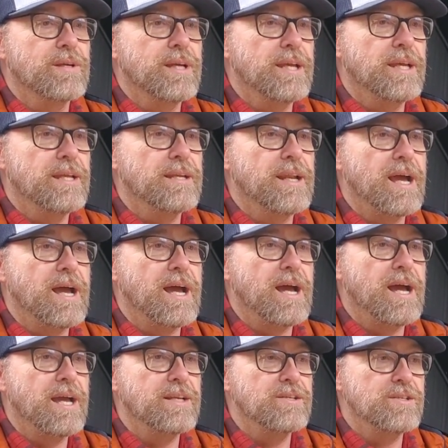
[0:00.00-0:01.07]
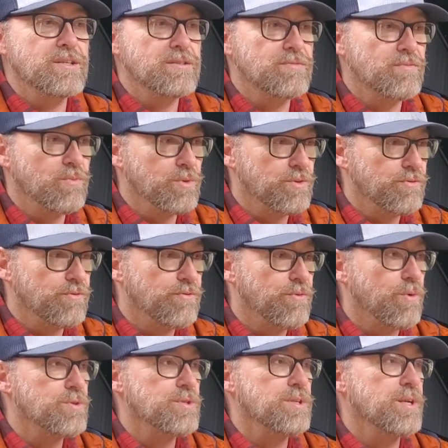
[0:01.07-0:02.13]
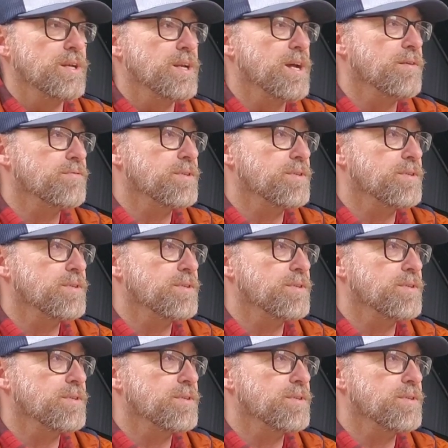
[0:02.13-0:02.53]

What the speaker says: And I just was fortunate enough